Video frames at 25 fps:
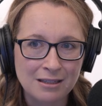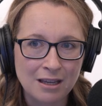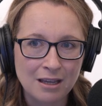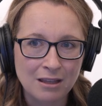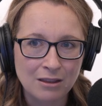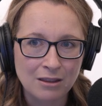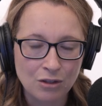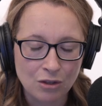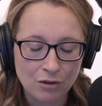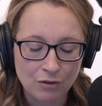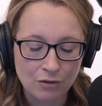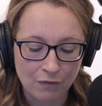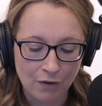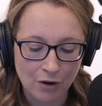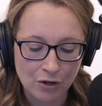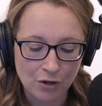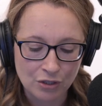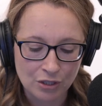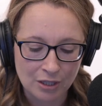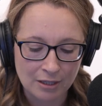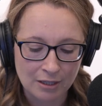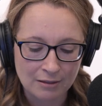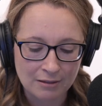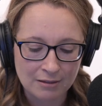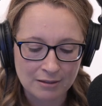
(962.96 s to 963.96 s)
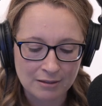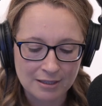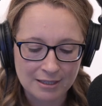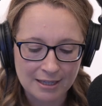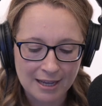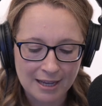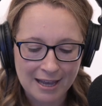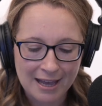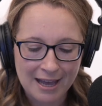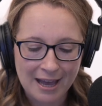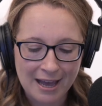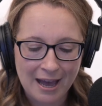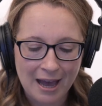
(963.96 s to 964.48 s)
in the devotions
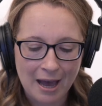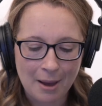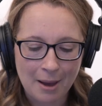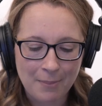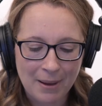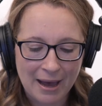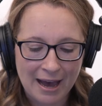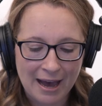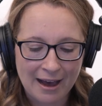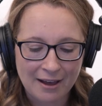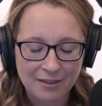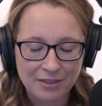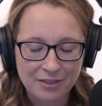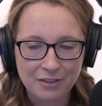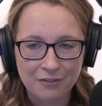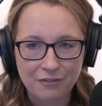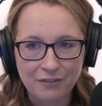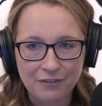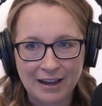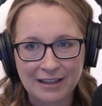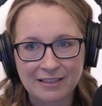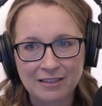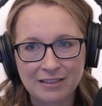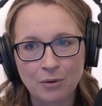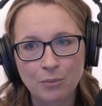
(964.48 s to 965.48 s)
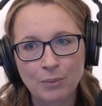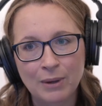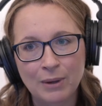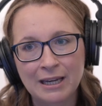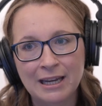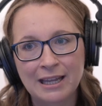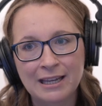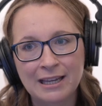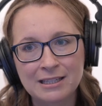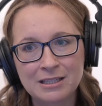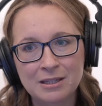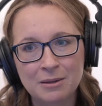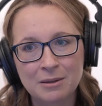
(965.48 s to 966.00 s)
about the fact that we
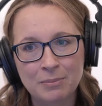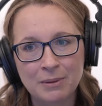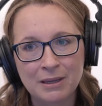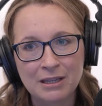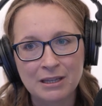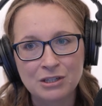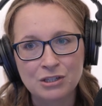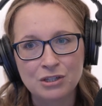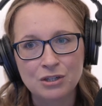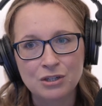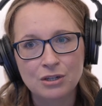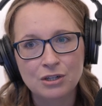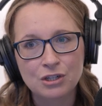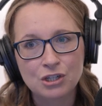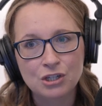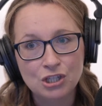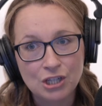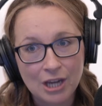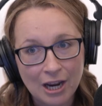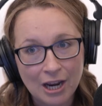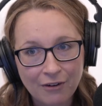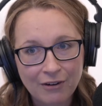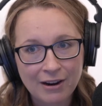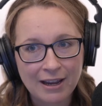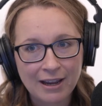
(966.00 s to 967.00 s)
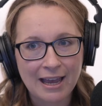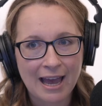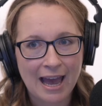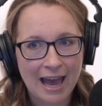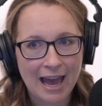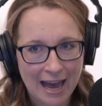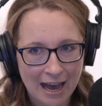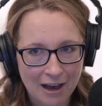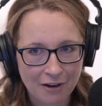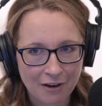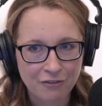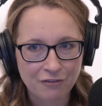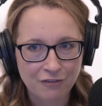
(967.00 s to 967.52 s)
need to be sharing
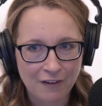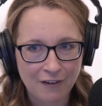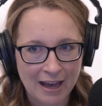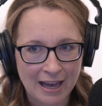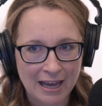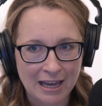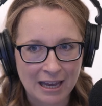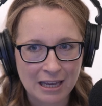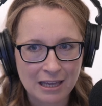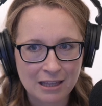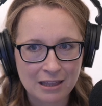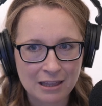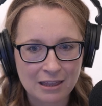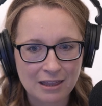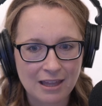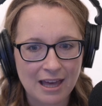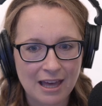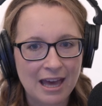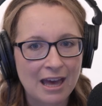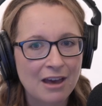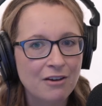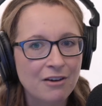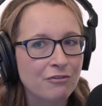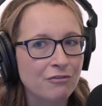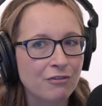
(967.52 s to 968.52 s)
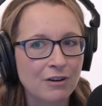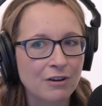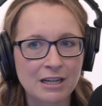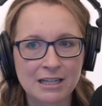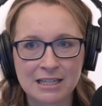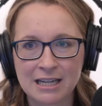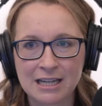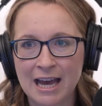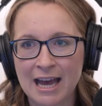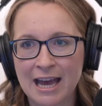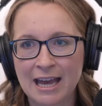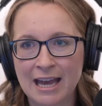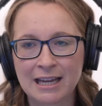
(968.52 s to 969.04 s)
our faith every
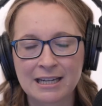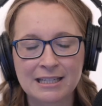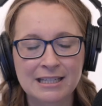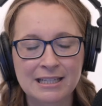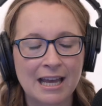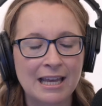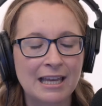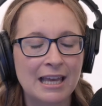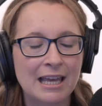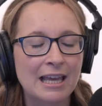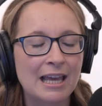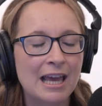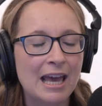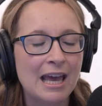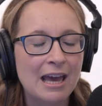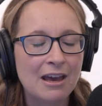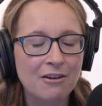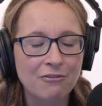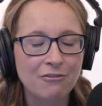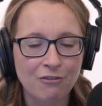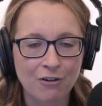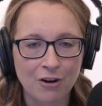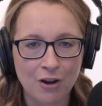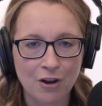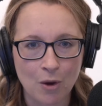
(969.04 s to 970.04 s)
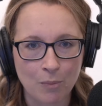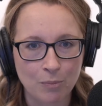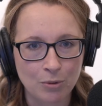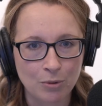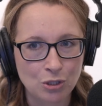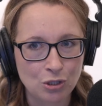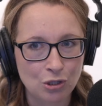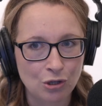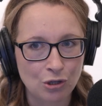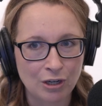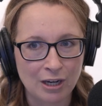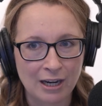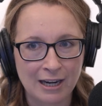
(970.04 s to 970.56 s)
day and taking every
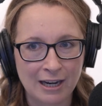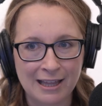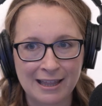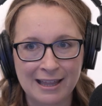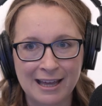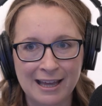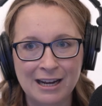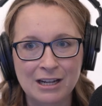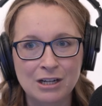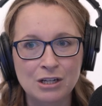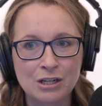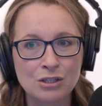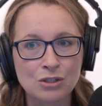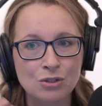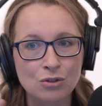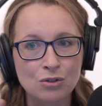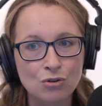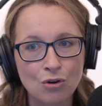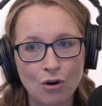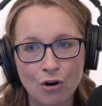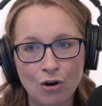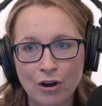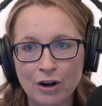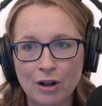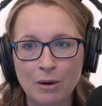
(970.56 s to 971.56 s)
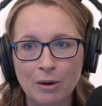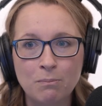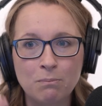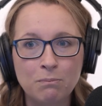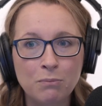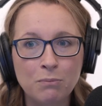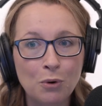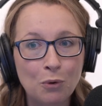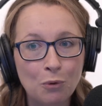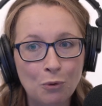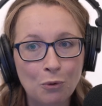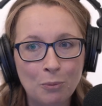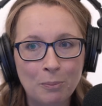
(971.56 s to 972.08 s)
opportunity, that it is not a
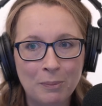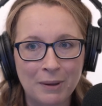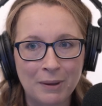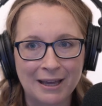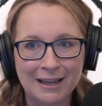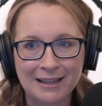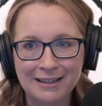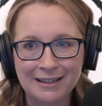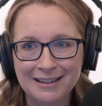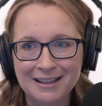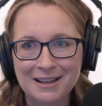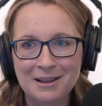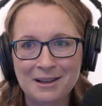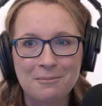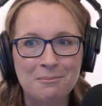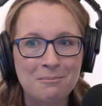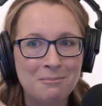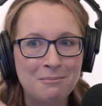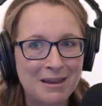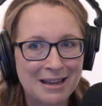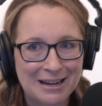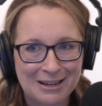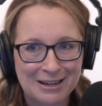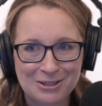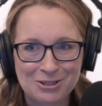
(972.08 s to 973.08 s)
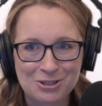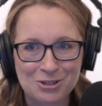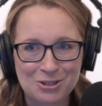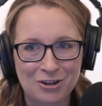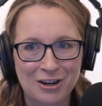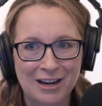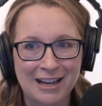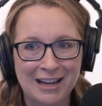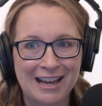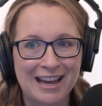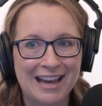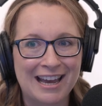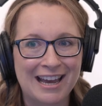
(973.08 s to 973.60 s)
pulpit
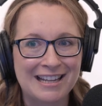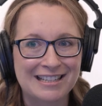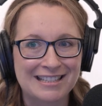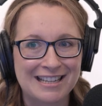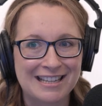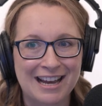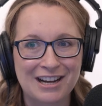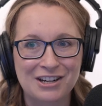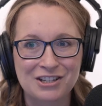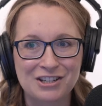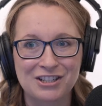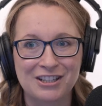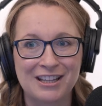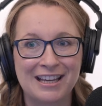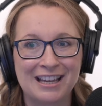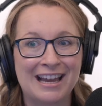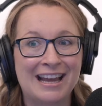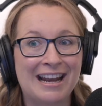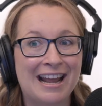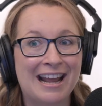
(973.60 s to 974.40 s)
ministry. It's actually an